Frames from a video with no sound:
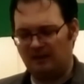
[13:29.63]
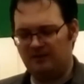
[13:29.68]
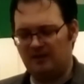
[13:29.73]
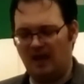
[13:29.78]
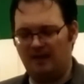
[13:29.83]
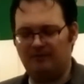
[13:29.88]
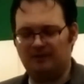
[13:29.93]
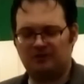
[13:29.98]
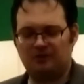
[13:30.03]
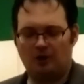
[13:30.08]

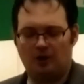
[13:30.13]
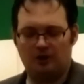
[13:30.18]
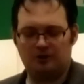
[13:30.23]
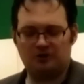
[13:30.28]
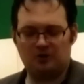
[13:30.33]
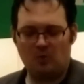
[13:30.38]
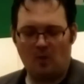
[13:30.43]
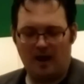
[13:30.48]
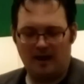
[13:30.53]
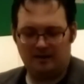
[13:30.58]
Davis
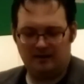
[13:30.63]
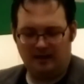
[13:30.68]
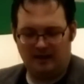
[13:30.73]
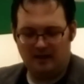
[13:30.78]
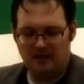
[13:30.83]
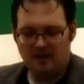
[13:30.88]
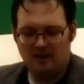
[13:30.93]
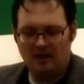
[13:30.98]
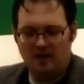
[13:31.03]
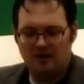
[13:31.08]
cursed quietly,
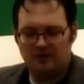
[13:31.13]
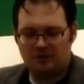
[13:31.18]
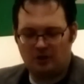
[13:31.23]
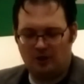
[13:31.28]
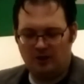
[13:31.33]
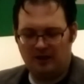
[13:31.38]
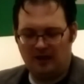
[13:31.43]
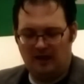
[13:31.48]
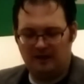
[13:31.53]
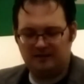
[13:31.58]

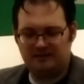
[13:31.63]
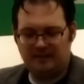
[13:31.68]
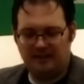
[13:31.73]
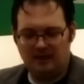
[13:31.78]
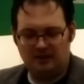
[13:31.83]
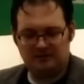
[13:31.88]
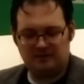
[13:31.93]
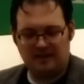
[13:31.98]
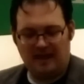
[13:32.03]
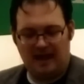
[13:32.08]
turning on his
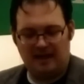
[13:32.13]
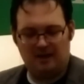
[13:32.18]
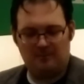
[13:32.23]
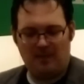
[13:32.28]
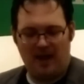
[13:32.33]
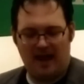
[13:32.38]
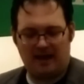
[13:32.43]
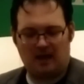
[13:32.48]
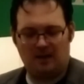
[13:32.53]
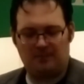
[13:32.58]
heels and heading
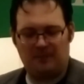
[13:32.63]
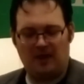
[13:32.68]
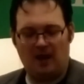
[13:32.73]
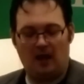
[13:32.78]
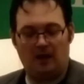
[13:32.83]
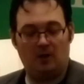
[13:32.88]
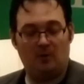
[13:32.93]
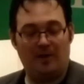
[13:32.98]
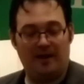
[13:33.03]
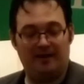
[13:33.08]
back up the
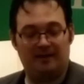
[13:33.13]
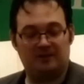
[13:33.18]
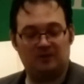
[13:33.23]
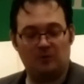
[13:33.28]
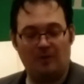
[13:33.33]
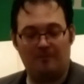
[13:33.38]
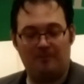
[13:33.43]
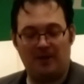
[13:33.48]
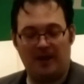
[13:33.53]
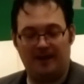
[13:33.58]
alleyway at a
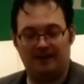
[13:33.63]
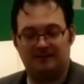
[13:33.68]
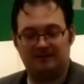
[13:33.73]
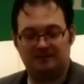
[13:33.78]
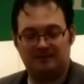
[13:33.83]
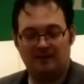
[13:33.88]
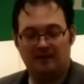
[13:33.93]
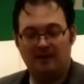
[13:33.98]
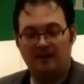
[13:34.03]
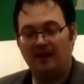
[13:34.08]
swift pace.